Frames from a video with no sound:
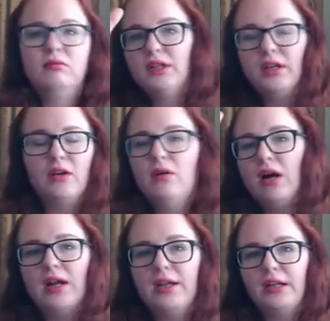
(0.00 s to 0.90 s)

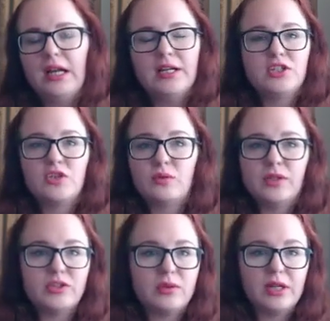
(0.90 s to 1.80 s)
I kind of
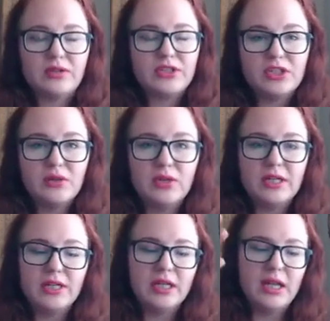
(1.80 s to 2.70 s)
switched what I was
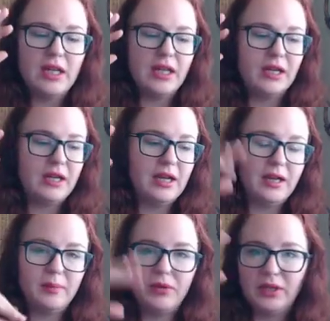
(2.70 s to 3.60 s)
doing, and
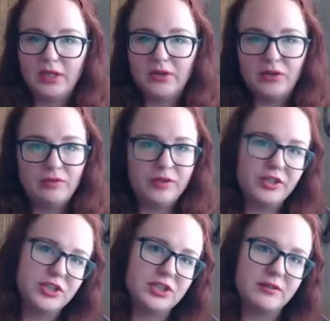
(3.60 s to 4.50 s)
I put a new
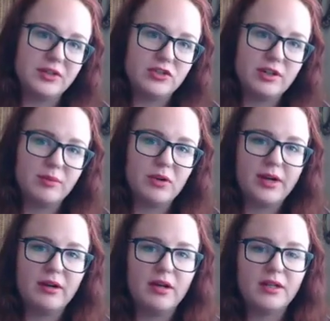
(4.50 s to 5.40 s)
version of the
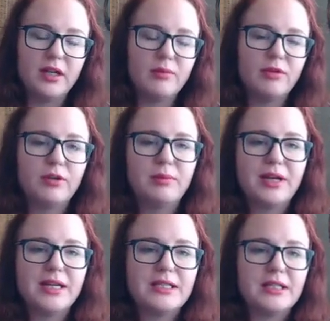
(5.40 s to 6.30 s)
tripwire on Gumroad, but
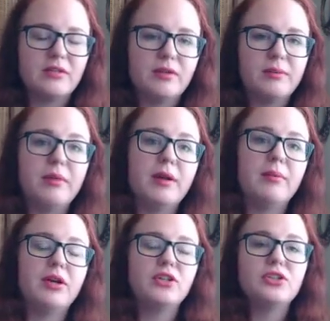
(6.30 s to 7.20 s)
I didn't
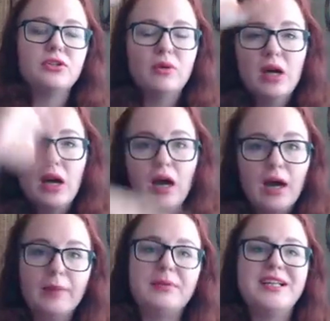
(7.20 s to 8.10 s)
remember to
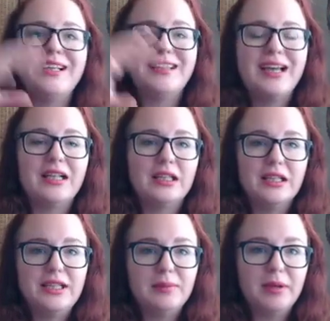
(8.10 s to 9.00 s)
update that
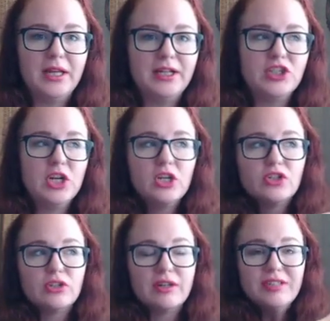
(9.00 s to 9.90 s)
lead page.
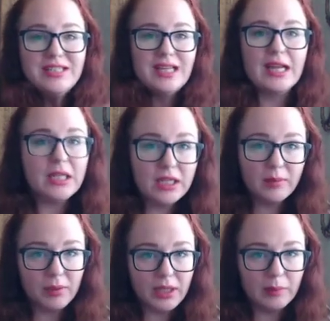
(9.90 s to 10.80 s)
So I was
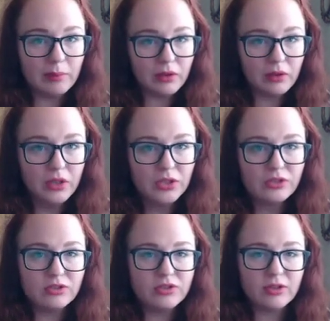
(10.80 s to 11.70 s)
sending people
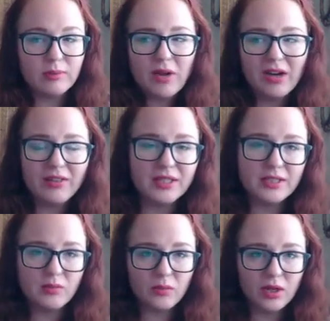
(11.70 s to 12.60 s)
to a tripwire that
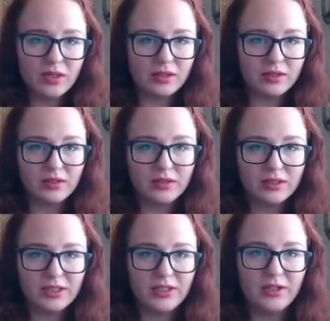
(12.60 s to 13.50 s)
didn't work,
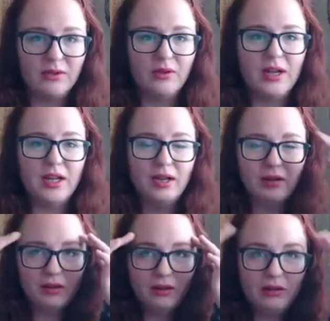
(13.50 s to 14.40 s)
and